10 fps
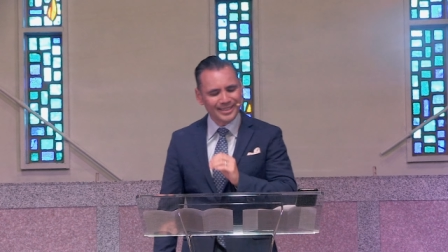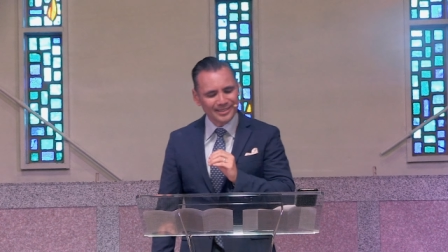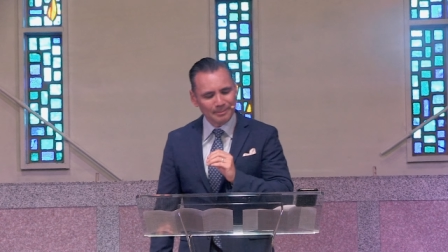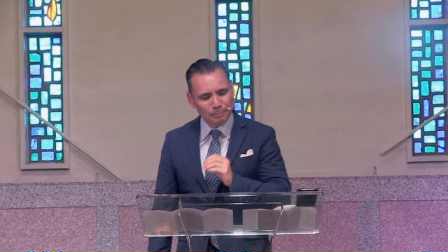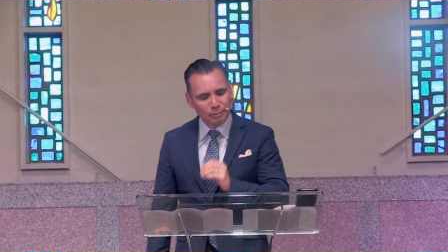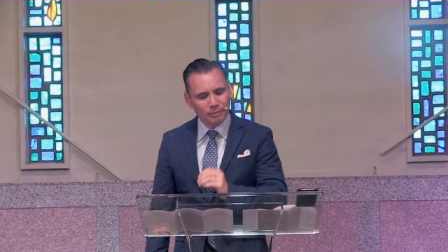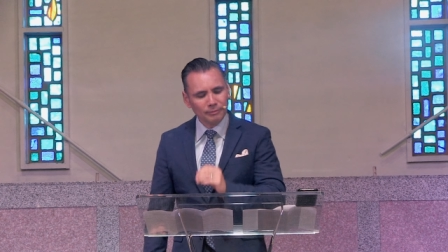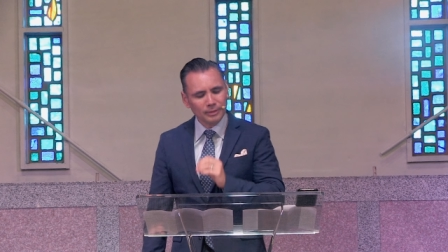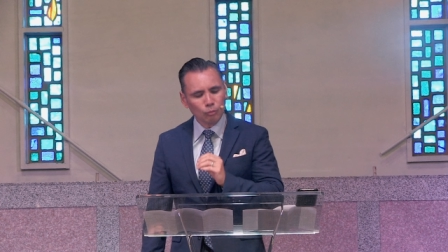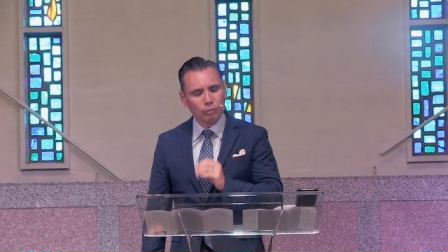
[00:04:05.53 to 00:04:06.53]
is a
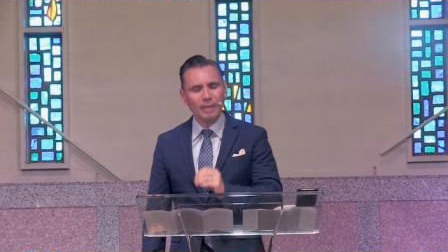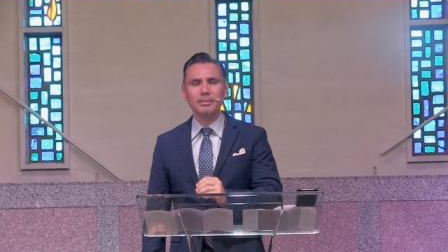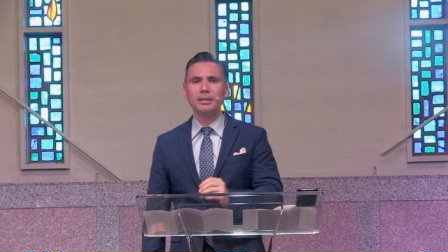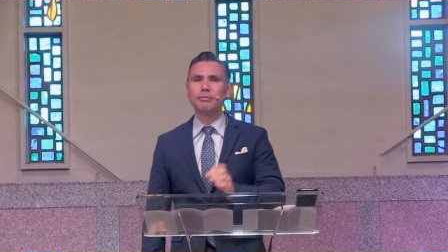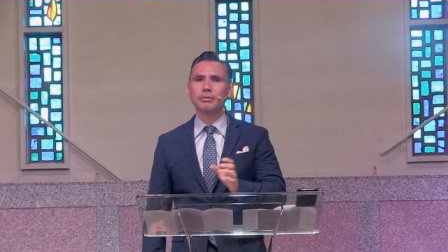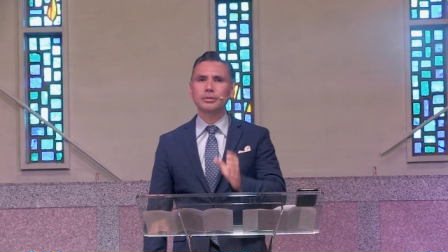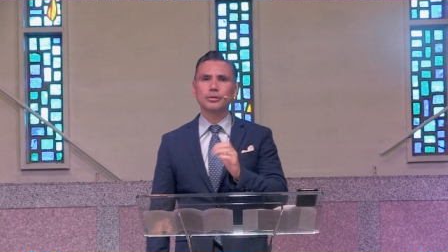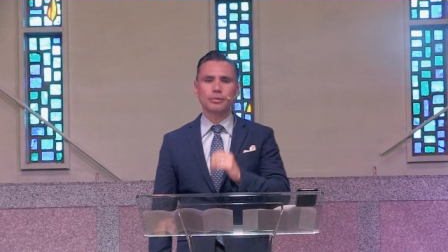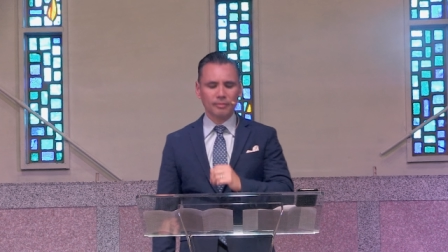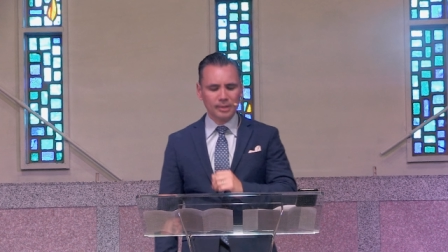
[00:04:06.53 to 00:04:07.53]
perfect remedy for
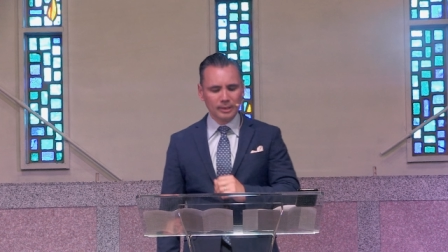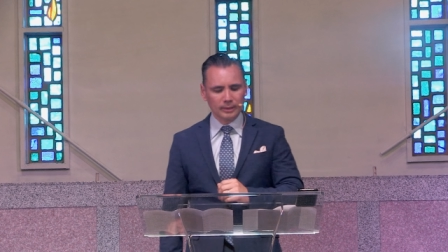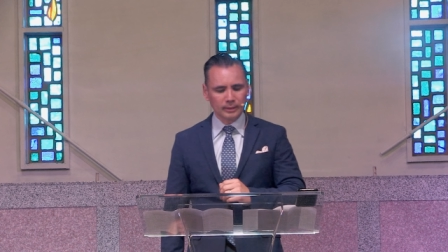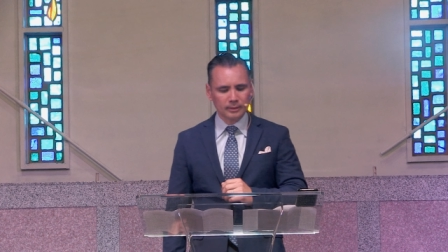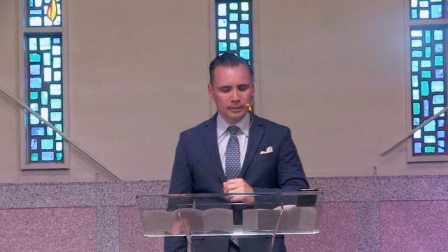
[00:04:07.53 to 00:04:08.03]
such a feeling